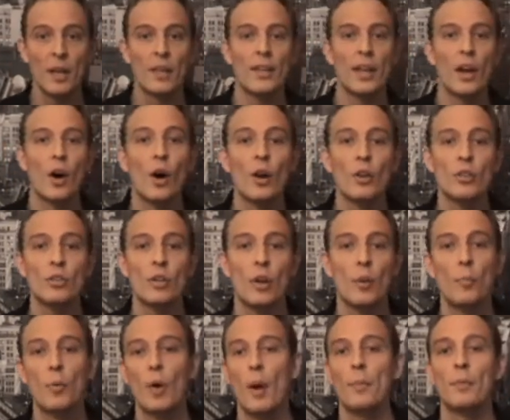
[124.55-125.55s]
There are
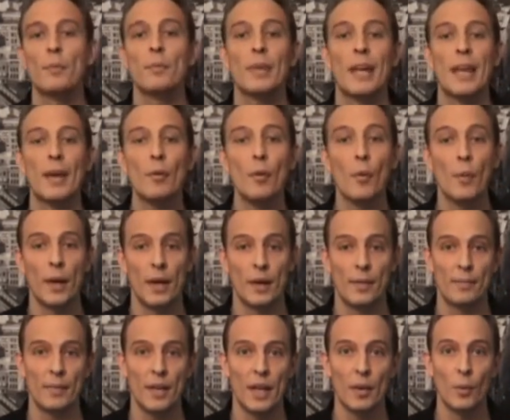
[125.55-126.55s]
unsolved problems
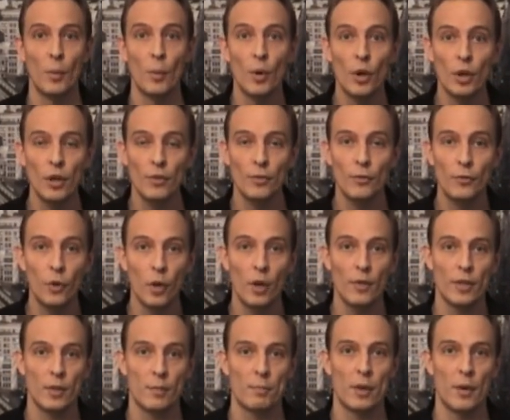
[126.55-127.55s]
everywhere and a world full
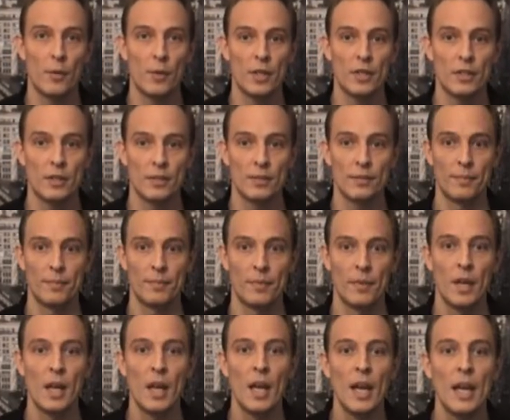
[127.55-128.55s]
of inspiration.
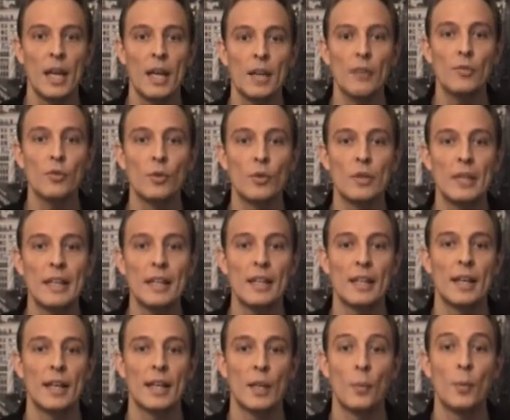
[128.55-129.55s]
If you
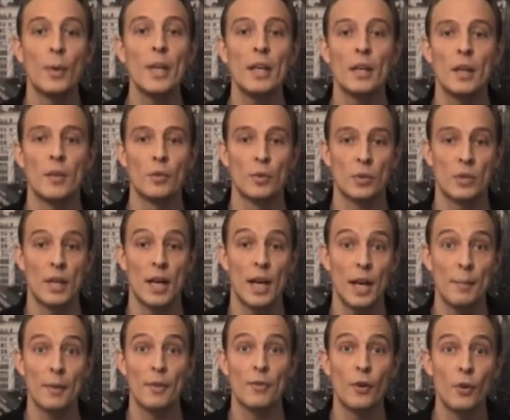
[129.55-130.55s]
dedicate a week of your
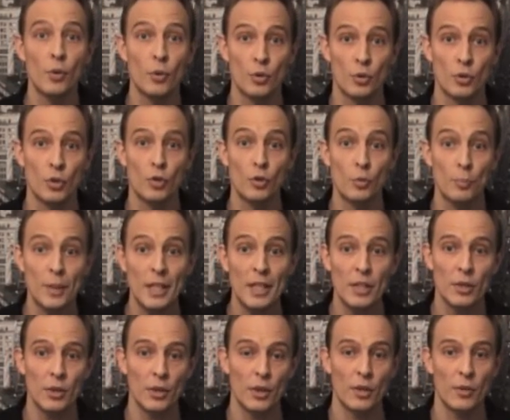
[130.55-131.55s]
time and focus to be
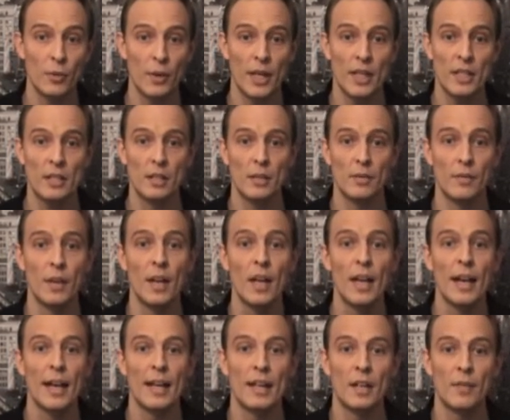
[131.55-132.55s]
creative
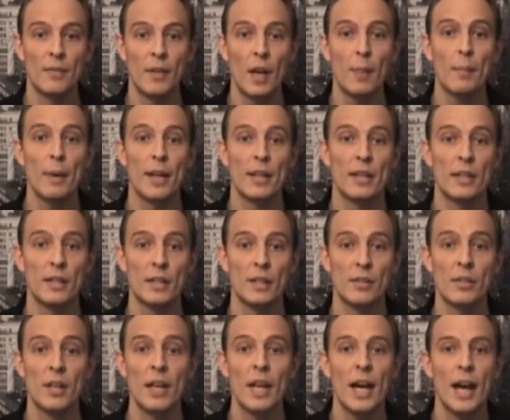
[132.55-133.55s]
and develop
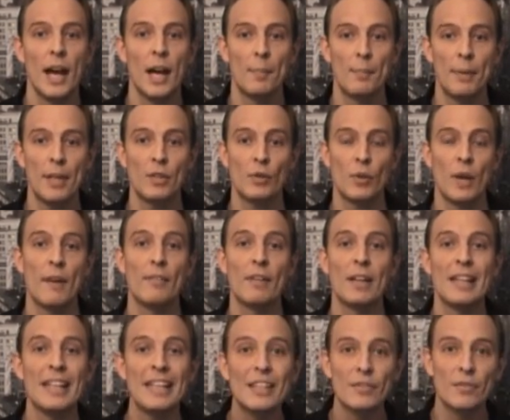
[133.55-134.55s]
ideas, I bet you have
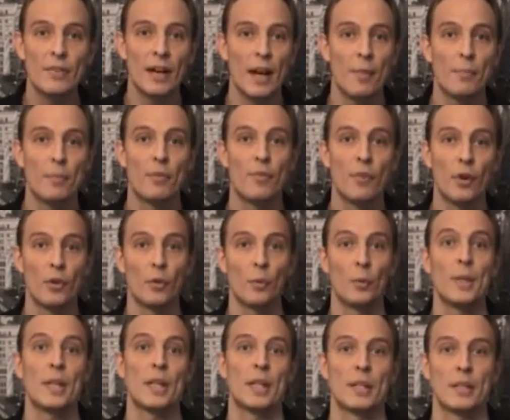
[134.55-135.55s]
at least 5 before the
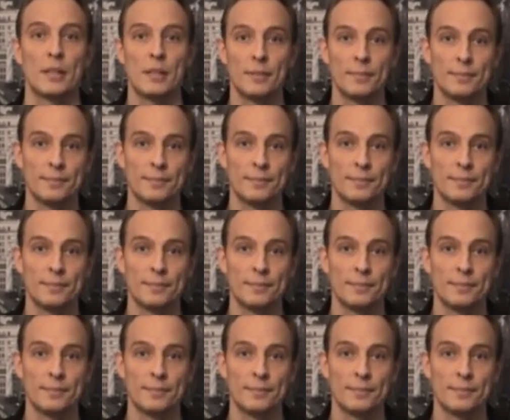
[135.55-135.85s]
weekend.